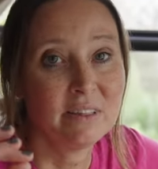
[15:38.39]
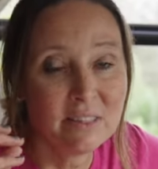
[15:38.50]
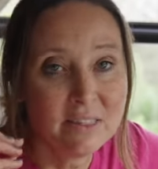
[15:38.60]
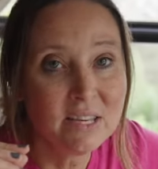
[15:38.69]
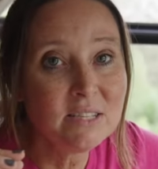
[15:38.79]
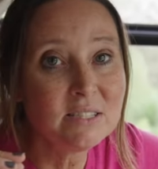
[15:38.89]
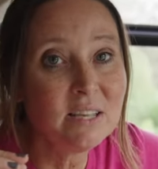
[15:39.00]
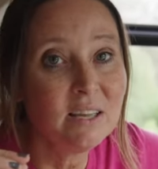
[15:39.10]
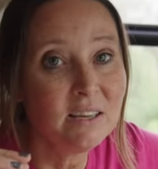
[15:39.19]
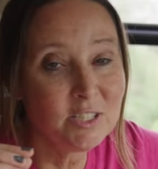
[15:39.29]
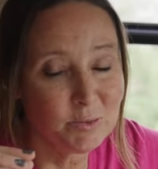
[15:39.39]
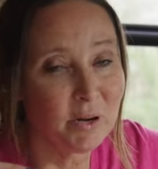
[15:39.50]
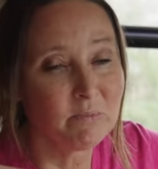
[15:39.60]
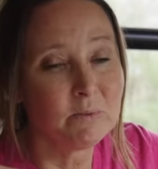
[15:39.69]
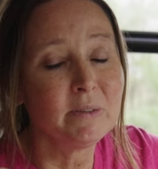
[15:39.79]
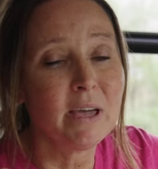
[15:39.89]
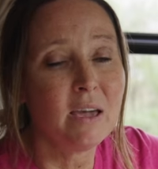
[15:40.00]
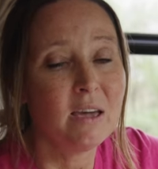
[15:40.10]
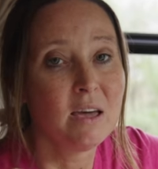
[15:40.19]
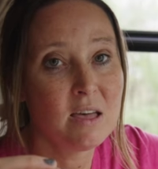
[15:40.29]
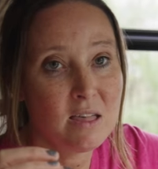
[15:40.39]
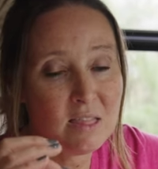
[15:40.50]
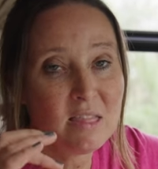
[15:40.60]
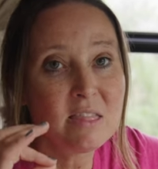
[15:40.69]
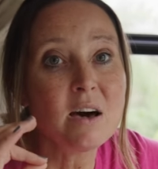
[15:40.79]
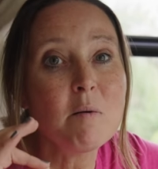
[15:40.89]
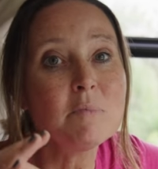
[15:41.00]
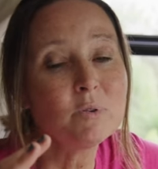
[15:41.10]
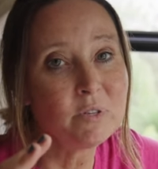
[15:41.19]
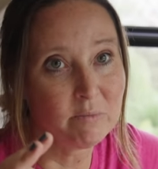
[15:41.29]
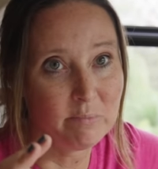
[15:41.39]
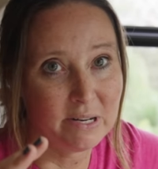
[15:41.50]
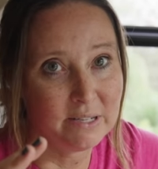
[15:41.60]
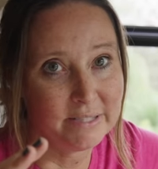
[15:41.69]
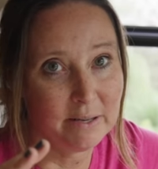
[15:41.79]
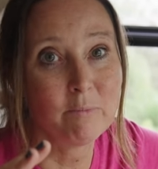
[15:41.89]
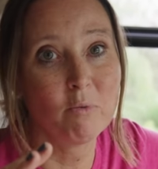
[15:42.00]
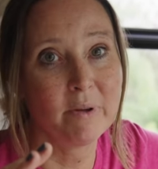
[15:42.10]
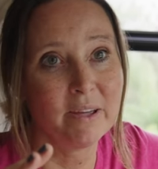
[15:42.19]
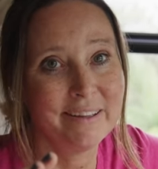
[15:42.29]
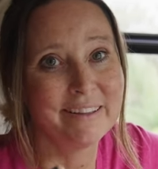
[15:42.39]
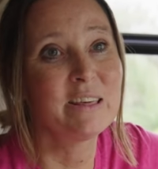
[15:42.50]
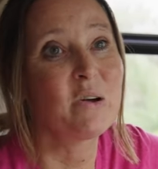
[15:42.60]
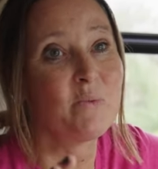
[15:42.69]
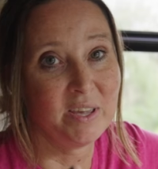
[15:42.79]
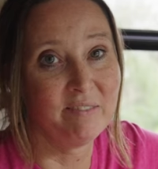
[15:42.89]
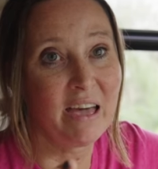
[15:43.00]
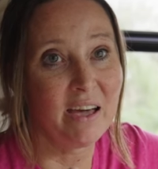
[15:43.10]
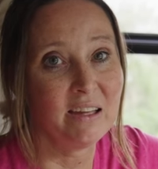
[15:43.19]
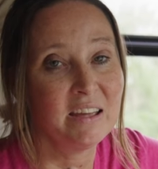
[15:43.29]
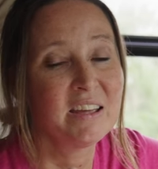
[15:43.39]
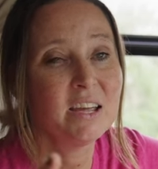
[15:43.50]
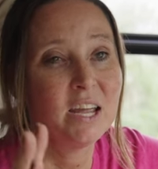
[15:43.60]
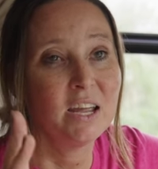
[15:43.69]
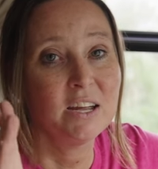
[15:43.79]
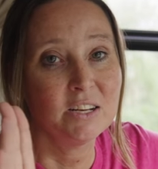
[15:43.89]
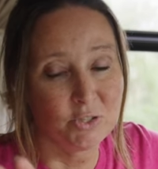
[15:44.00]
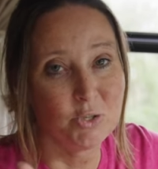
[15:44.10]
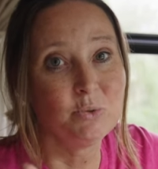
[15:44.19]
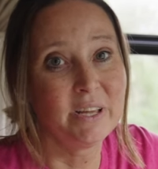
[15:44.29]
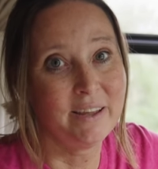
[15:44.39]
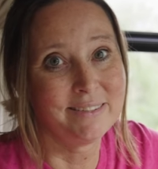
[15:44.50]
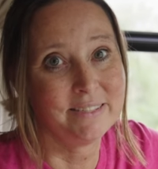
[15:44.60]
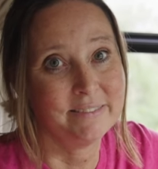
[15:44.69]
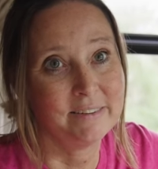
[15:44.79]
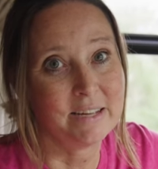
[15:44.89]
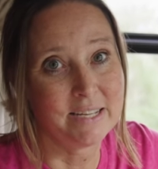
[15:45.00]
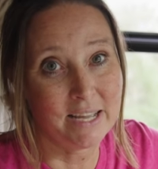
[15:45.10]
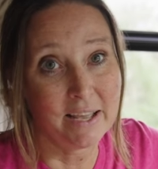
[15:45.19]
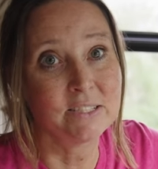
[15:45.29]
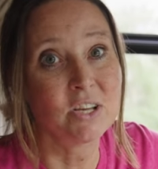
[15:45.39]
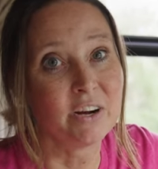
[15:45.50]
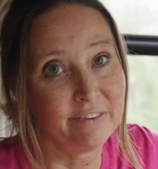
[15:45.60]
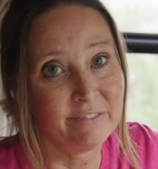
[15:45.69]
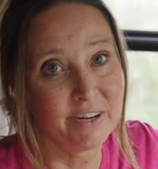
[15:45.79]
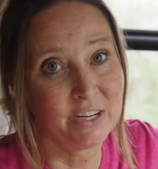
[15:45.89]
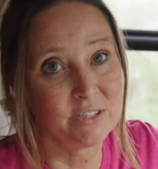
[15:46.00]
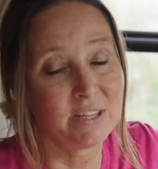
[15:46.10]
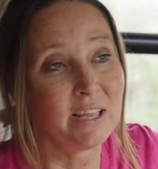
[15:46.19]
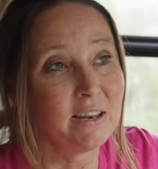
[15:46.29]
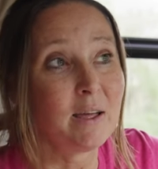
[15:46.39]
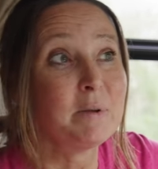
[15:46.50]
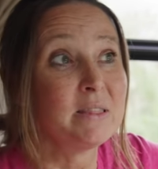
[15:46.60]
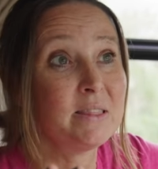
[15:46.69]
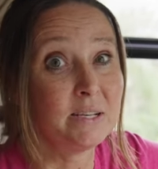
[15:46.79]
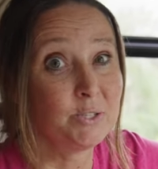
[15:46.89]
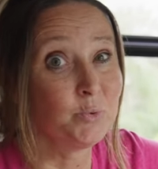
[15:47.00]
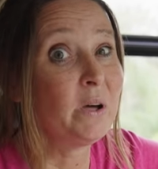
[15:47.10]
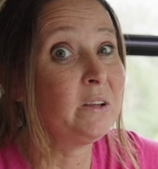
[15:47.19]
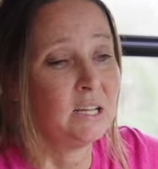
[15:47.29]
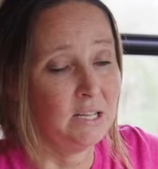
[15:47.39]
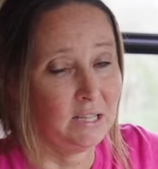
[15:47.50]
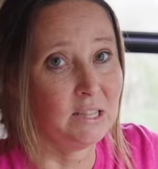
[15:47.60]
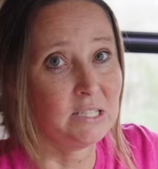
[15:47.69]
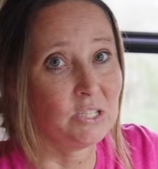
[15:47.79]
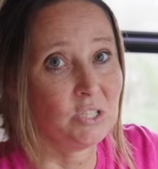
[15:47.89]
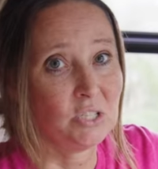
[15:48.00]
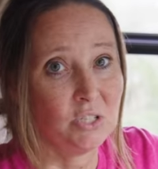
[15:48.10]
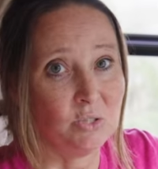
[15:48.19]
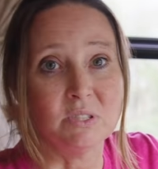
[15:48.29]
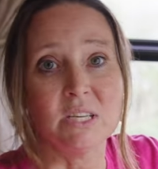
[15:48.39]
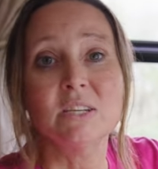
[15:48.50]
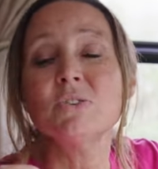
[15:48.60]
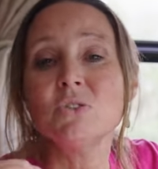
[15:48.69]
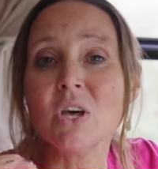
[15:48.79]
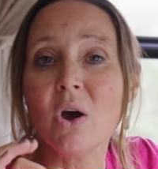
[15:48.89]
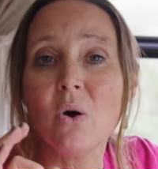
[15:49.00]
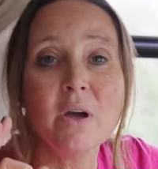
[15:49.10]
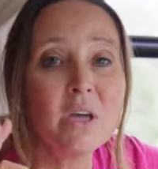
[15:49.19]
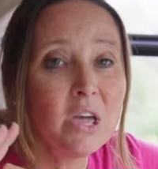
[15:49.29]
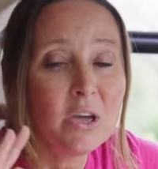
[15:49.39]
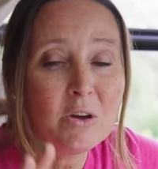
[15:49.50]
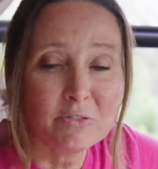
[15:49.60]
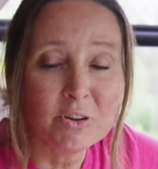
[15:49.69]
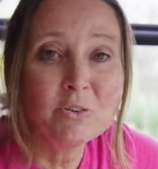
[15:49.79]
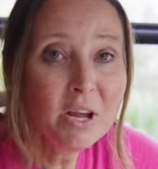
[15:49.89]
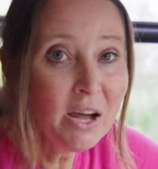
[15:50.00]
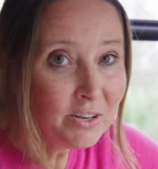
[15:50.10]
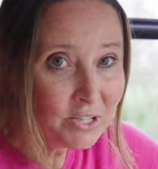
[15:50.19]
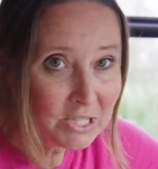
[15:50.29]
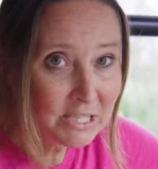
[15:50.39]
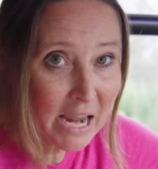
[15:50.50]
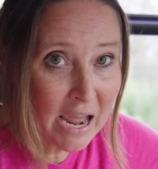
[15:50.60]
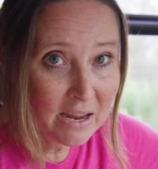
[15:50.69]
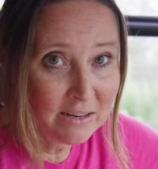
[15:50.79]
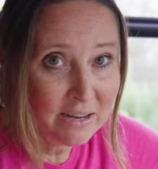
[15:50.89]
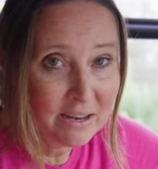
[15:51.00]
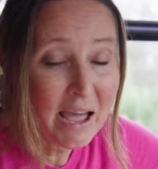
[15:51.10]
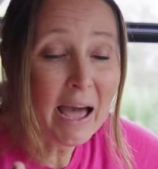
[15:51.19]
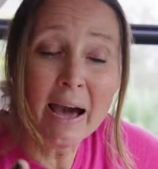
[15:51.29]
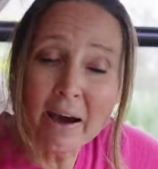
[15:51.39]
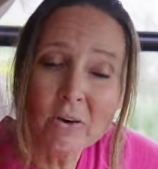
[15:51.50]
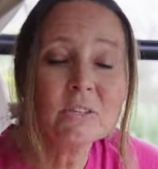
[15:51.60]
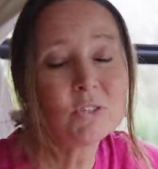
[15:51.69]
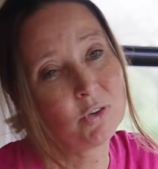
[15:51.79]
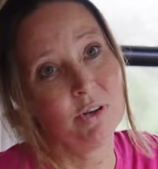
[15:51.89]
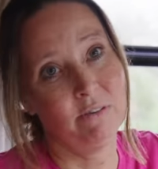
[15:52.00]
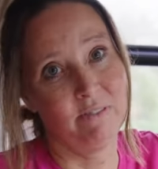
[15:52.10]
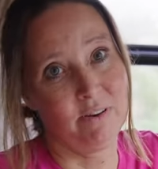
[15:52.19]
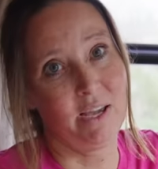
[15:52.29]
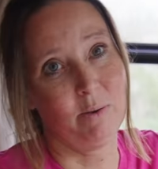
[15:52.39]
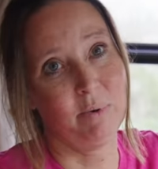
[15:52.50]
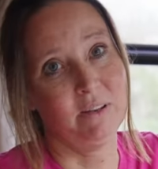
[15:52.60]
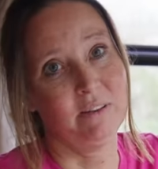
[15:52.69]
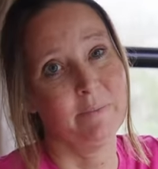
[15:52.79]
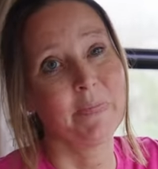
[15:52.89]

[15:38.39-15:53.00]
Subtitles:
this is probably the most embarrassing moment that we have had to date as RVers. And I mean, this one, this is a doozy. So for you to understand how this could have even happened,